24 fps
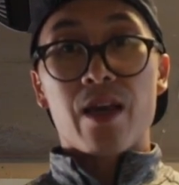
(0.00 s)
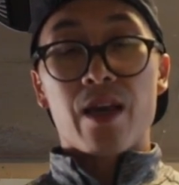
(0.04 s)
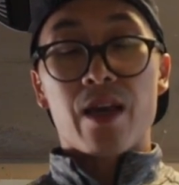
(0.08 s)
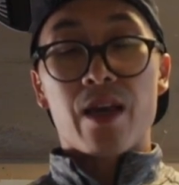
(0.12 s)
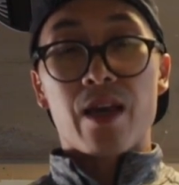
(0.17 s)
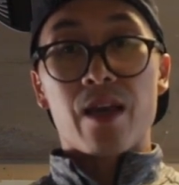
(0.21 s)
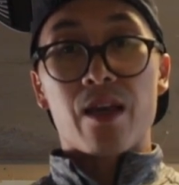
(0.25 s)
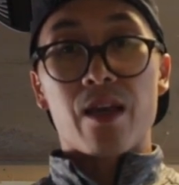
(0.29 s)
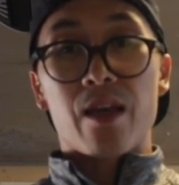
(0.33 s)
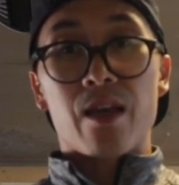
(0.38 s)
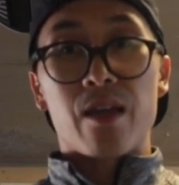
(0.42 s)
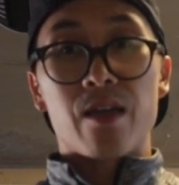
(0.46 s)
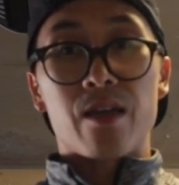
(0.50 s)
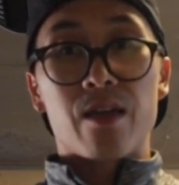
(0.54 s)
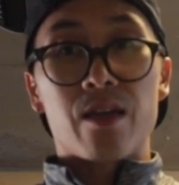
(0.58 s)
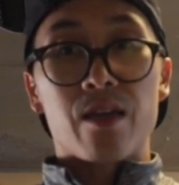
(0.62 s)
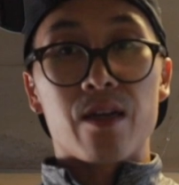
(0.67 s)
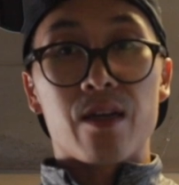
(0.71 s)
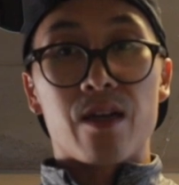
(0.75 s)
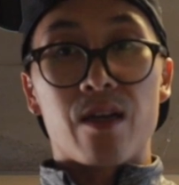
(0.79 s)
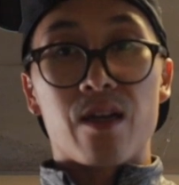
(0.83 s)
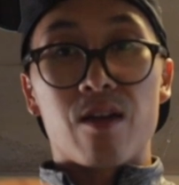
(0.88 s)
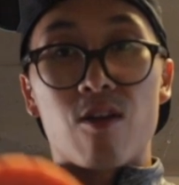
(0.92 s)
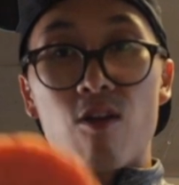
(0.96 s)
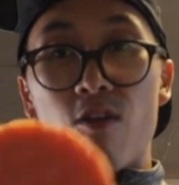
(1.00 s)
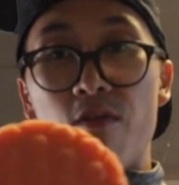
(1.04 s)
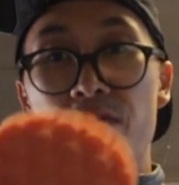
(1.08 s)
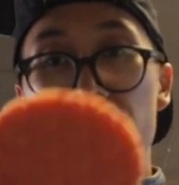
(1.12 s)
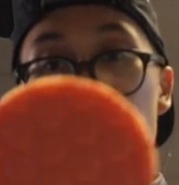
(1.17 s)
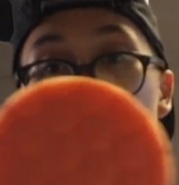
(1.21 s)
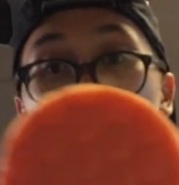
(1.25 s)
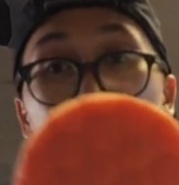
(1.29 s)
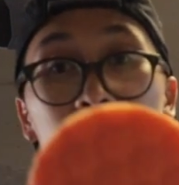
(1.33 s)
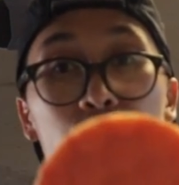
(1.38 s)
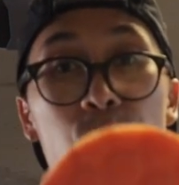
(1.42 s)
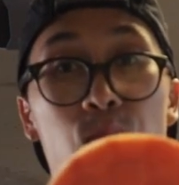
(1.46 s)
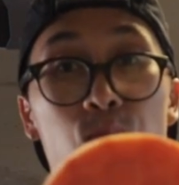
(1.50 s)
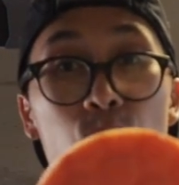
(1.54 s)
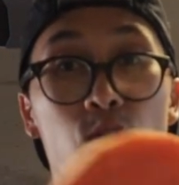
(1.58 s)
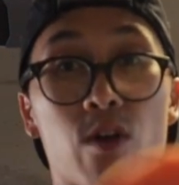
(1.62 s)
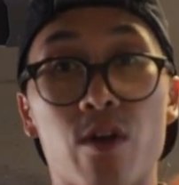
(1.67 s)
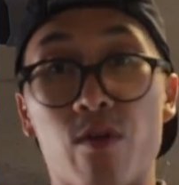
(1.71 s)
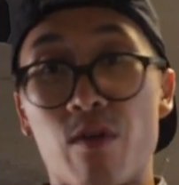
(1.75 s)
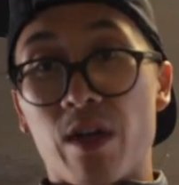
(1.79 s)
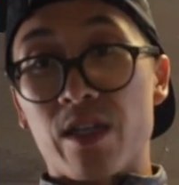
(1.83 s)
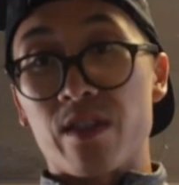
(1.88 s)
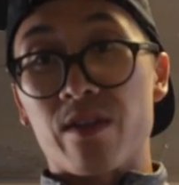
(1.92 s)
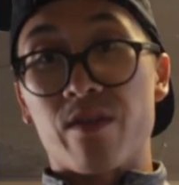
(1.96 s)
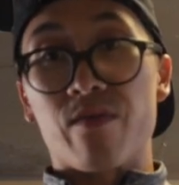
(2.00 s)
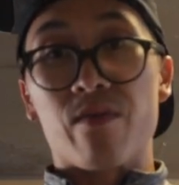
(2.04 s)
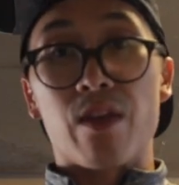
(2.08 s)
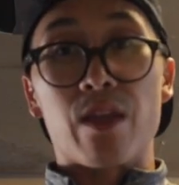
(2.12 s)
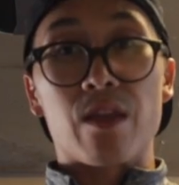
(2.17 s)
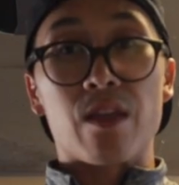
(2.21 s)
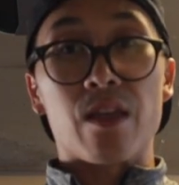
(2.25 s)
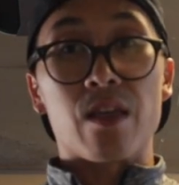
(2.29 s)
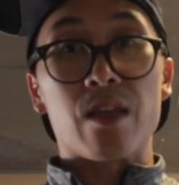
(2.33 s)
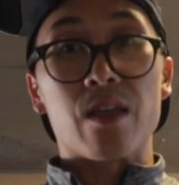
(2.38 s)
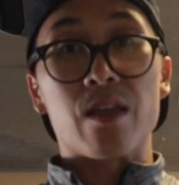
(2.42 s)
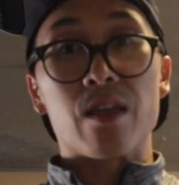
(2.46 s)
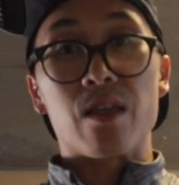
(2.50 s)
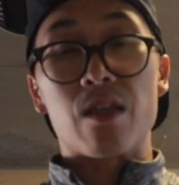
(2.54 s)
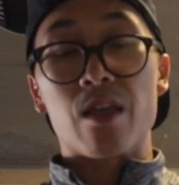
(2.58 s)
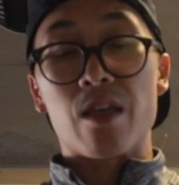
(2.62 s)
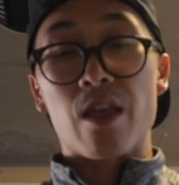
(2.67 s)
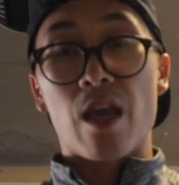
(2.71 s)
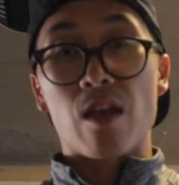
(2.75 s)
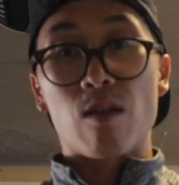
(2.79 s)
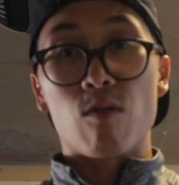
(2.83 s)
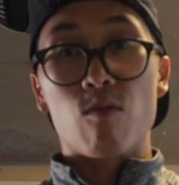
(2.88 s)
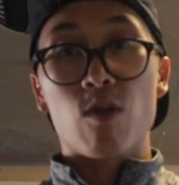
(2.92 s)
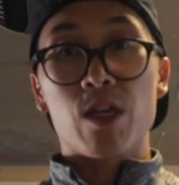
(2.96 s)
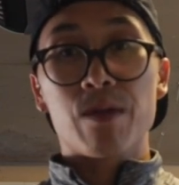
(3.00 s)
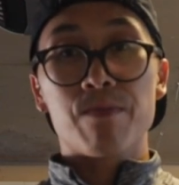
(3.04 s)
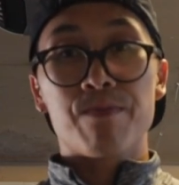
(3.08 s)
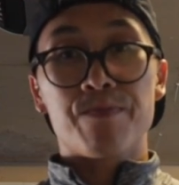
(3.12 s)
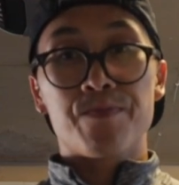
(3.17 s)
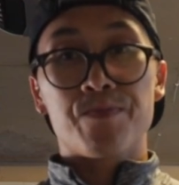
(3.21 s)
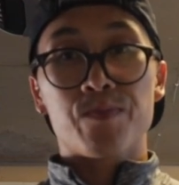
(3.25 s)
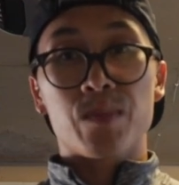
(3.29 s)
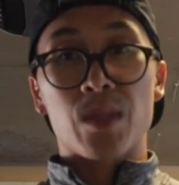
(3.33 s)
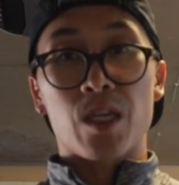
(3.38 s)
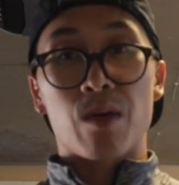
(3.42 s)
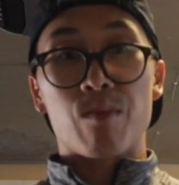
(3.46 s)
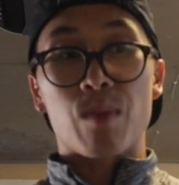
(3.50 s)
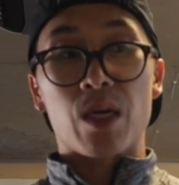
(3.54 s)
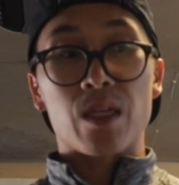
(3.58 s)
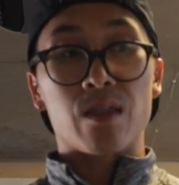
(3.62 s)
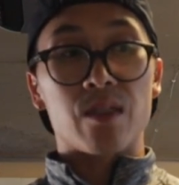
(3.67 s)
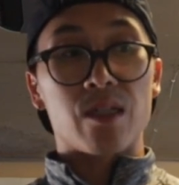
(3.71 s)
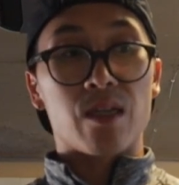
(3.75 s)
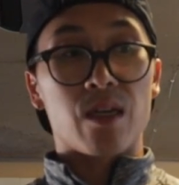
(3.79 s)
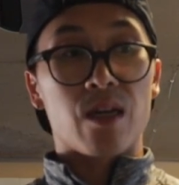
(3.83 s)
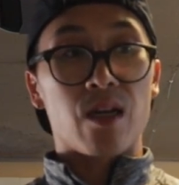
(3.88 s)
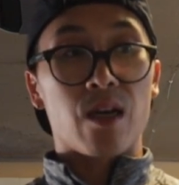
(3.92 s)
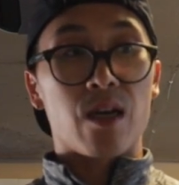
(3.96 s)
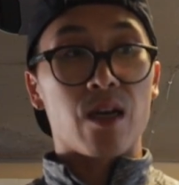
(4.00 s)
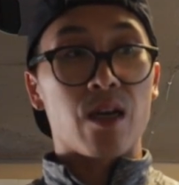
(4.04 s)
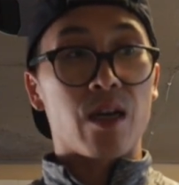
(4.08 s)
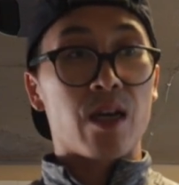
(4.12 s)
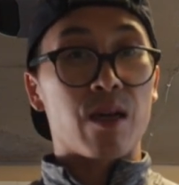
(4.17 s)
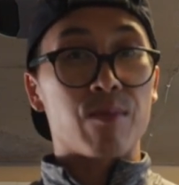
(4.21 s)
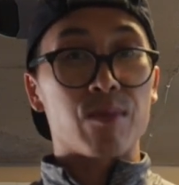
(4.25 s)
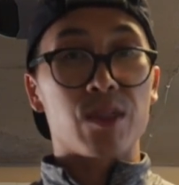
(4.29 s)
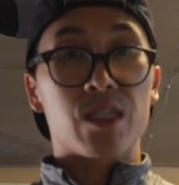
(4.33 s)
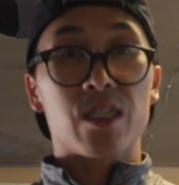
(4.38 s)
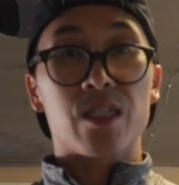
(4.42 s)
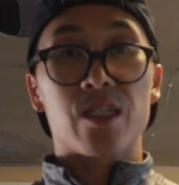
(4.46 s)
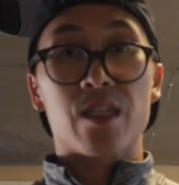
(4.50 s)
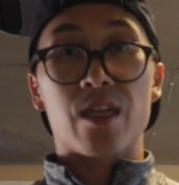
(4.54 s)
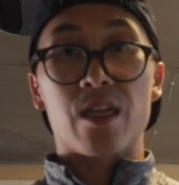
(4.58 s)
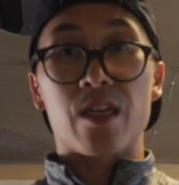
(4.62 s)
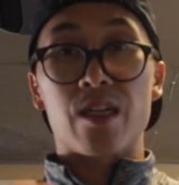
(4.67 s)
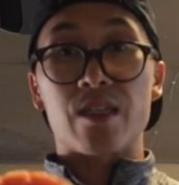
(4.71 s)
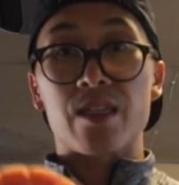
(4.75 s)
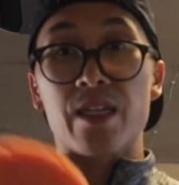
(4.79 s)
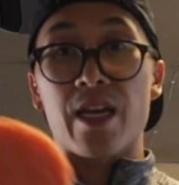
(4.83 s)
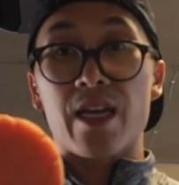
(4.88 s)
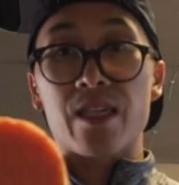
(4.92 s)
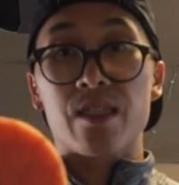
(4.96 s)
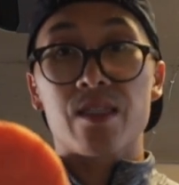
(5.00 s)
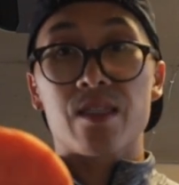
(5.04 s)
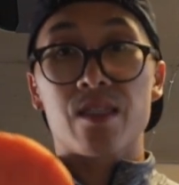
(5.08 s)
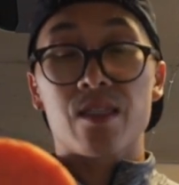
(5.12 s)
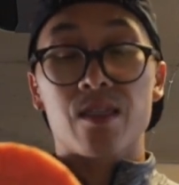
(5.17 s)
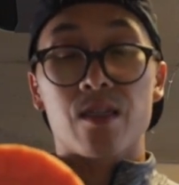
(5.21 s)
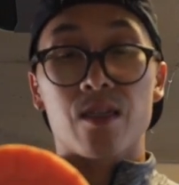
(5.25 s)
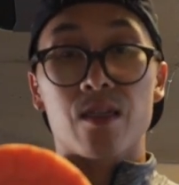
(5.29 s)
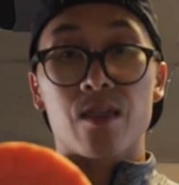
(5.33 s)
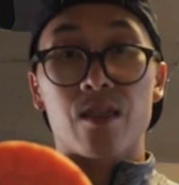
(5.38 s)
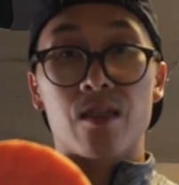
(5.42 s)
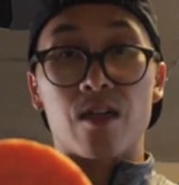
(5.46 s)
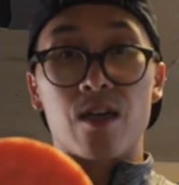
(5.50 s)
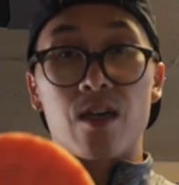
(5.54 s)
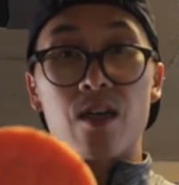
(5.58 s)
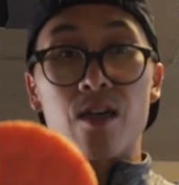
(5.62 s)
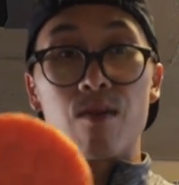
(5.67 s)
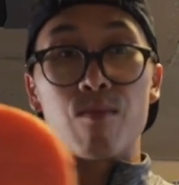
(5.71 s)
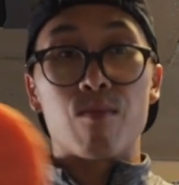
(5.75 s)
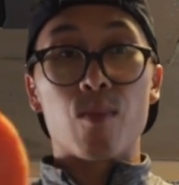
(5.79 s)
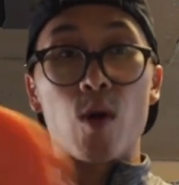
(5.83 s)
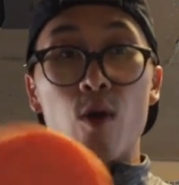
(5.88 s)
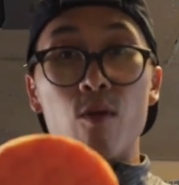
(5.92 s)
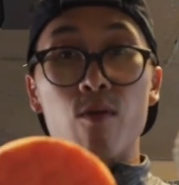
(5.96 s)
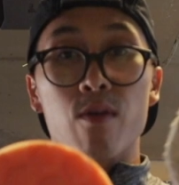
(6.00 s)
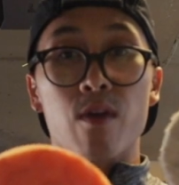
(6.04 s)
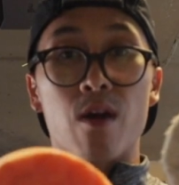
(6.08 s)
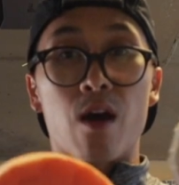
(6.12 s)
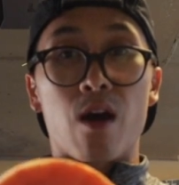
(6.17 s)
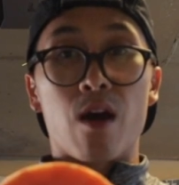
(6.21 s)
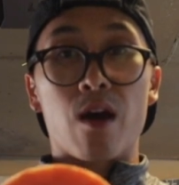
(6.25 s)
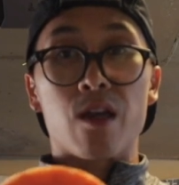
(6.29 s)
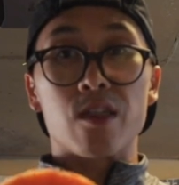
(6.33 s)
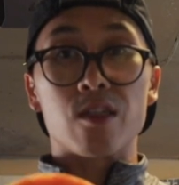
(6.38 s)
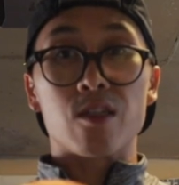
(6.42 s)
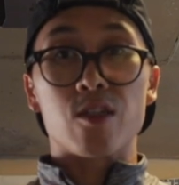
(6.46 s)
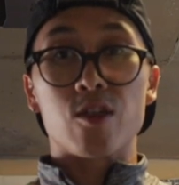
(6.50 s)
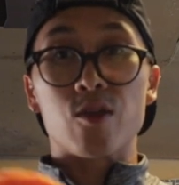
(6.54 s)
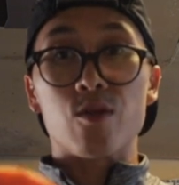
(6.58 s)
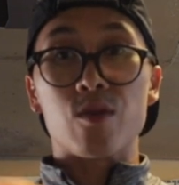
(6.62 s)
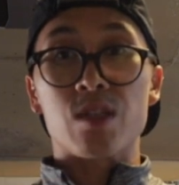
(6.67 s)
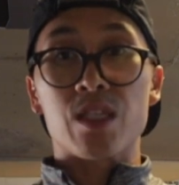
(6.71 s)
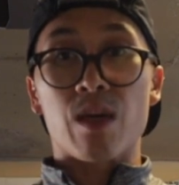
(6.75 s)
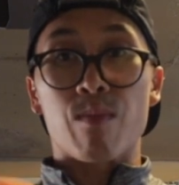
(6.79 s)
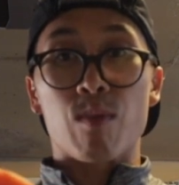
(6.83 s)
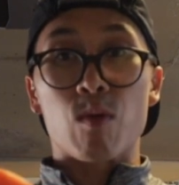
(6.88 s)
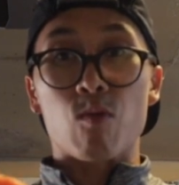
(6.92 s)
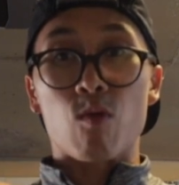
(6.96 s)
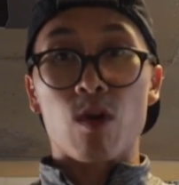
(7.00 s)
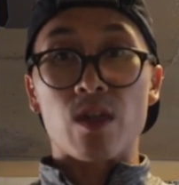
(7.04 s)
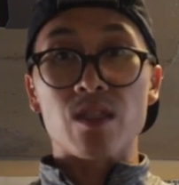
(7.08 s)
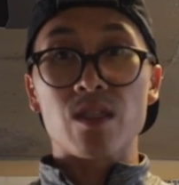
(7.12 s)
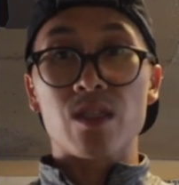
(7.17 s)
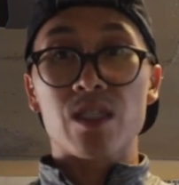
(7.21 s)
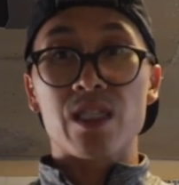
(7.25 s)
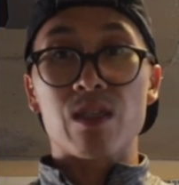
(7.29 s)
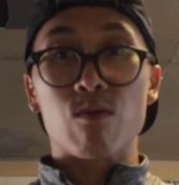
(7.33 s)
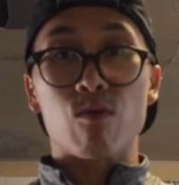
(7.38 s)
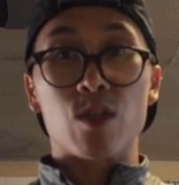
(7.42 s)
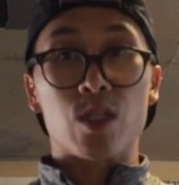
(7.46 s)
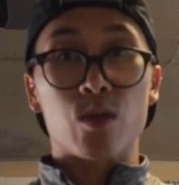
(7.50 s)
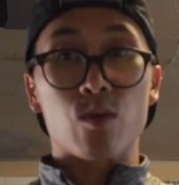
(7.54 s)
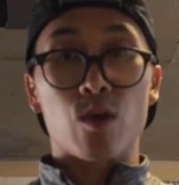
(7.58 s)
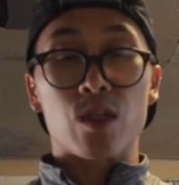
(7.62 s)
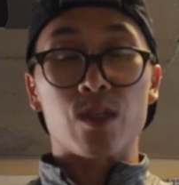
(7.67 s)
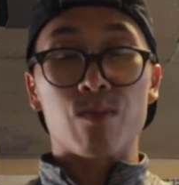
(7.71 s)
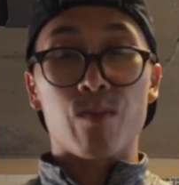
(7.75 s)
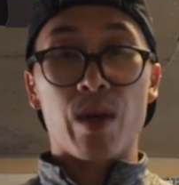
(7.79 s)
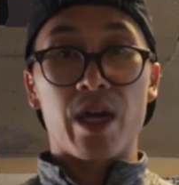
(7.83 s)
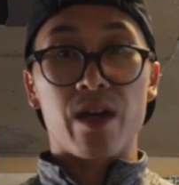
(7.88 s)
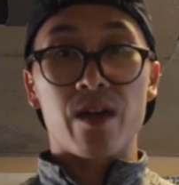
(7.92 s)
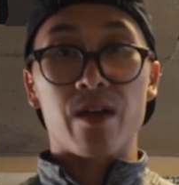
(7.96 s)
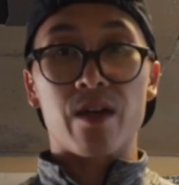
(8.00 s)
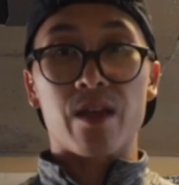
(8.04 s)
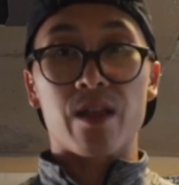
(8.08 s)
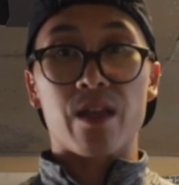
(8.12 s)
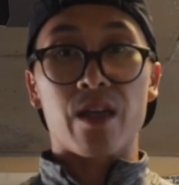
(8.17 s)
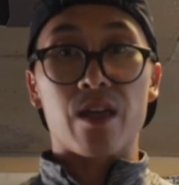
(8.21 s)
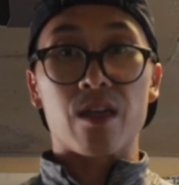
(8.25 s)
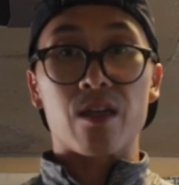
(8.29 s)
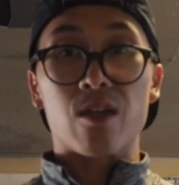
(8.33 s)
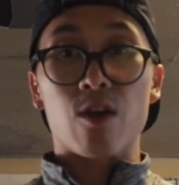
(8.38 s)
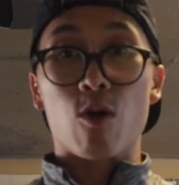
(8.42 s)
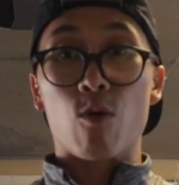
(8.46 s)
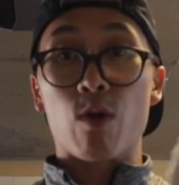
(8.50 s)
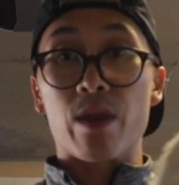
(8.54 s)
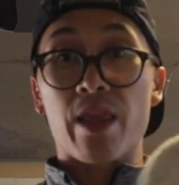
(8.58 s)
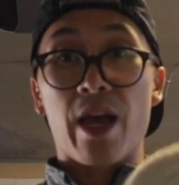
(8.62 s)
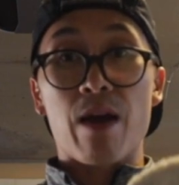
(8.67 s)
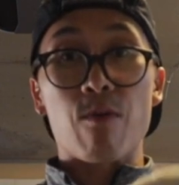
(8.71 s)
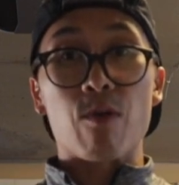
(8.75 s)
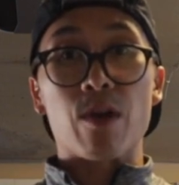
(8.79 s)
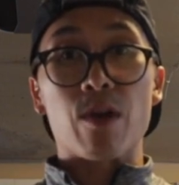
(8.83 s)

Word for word: And hopefully it's a bit more aggressive than the, the yellow one. But uh, I'm just going to test um, both on two separate ones, see which one's better, and then go with that